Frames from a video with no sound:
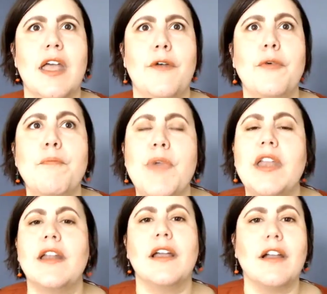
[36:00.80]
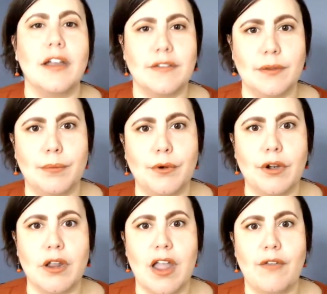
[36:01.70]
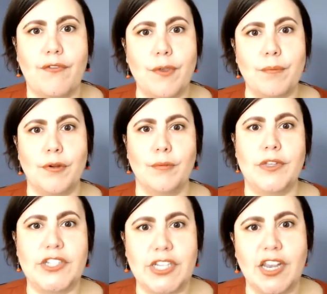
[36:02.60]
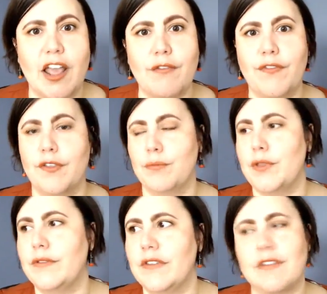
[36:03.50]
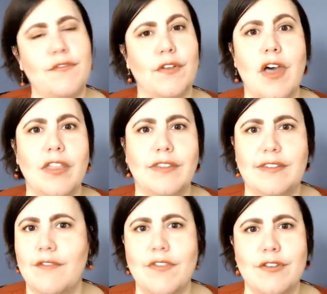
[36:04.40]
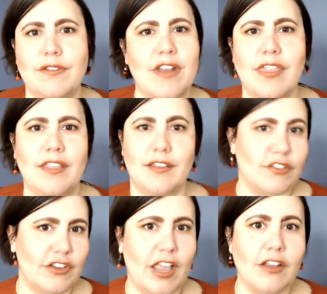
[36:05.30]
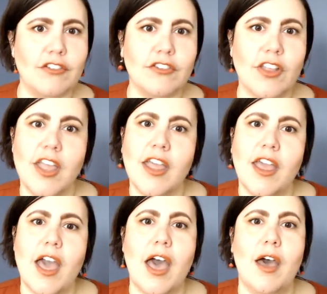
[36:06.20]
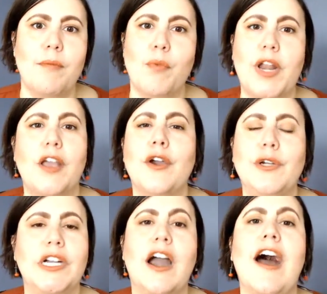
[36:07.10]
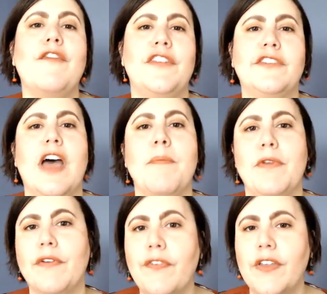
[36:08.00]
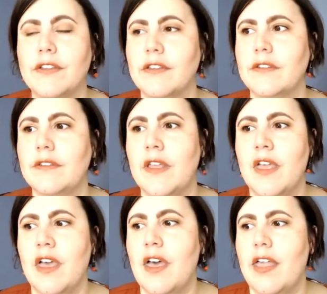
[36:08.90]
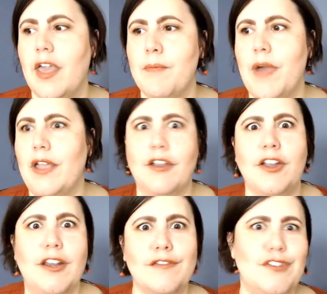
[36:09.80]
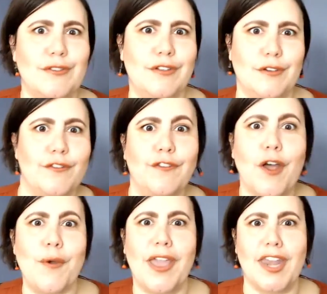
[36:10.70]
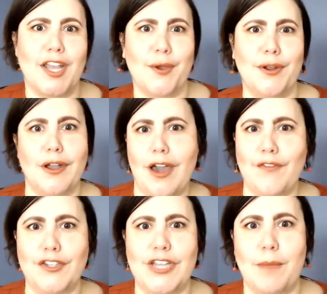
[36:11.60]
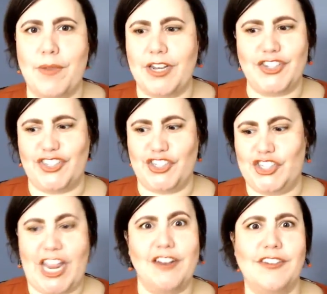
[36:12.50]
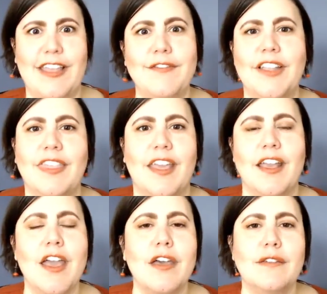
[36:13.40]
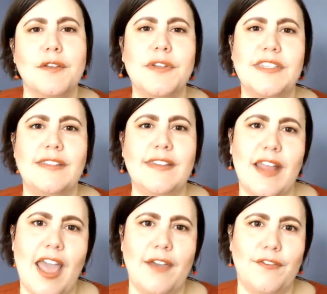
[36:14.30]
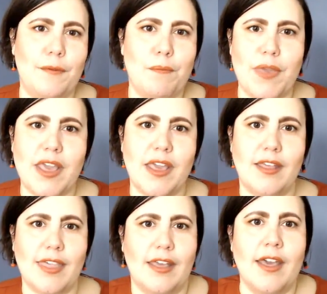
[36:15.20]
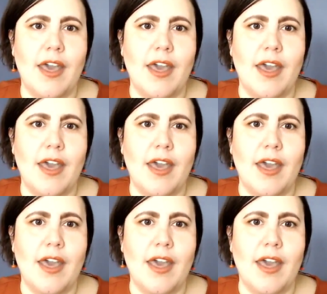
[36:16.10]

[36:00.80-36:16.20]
the minute I cross the border, I feel permission, I feel muses, I feel all the stuff, and there's nothing that's changed. When I go to a coffee shop, it feels like my creative juices are flowing, and I go to a coffee shop and it just changes everything. So it doesn't have to be like,